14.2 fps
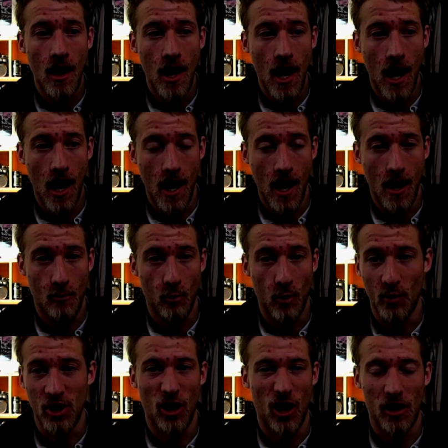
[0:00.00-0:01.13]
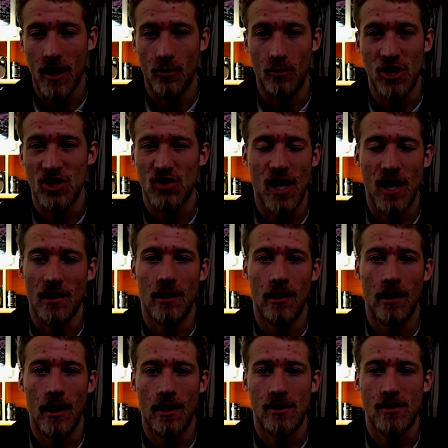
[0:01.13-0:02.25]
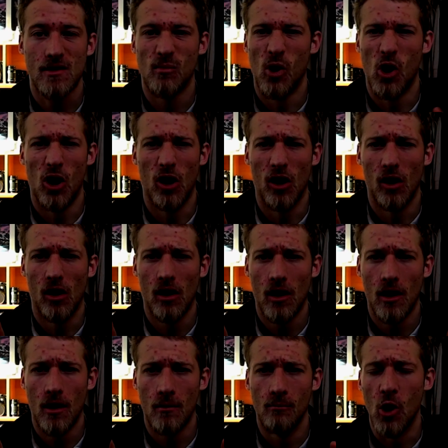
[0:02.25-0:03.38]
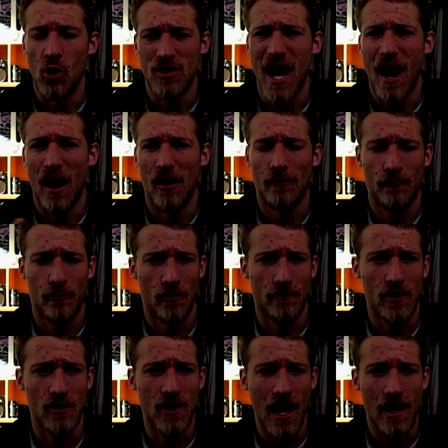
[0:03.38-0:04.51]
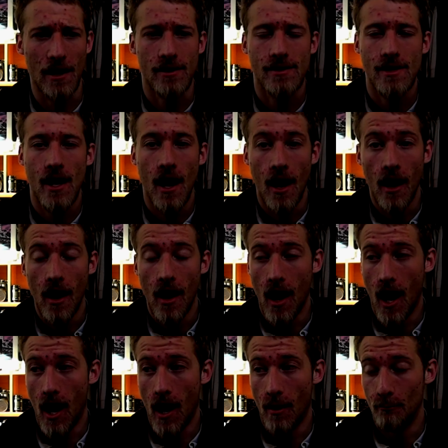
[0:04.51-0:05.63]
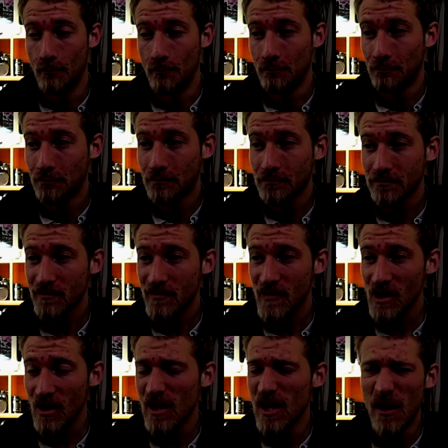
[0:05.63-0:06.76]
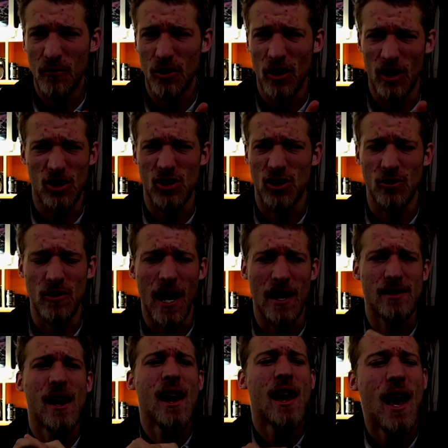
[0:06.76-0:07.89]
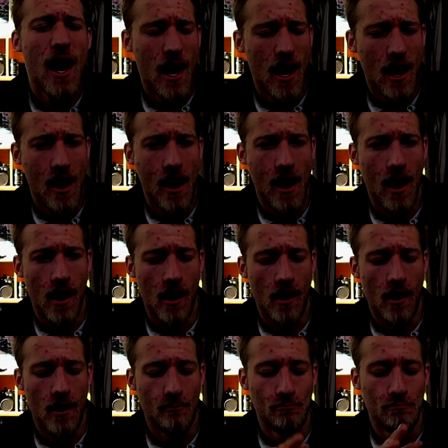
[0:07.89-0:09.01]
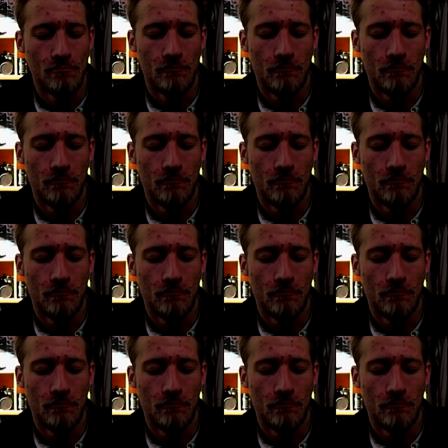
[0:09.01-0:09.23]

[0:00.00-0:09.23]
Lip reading: When we got there, we just stayed at a small motel for a few days. Yeah, for like just 2 days. Yeah,